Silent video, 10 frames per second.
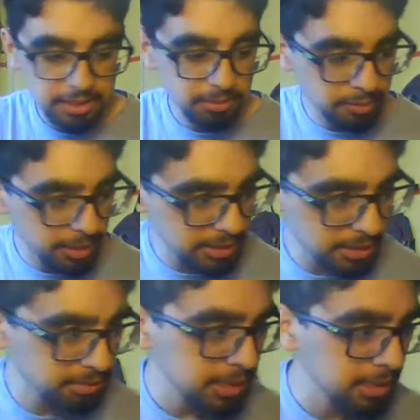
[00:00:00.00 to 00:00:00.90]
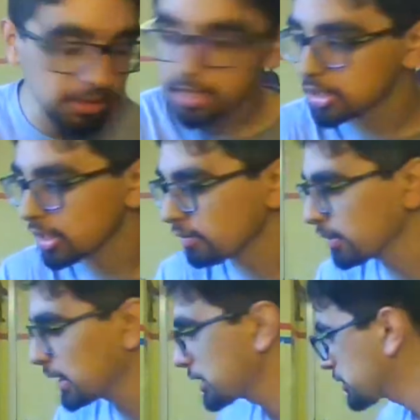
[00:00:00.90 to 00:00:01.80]
race them, but I drive
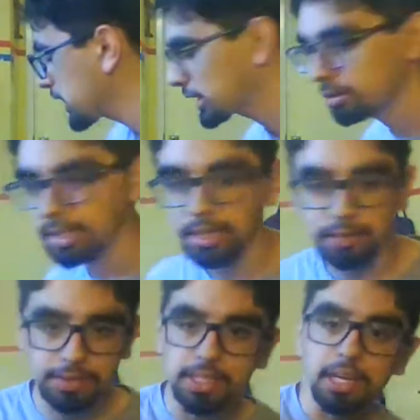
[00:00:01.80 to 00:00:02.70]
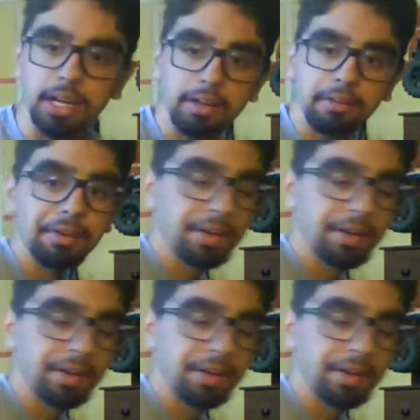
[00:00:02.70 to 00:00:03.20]
them at a track quite often. I have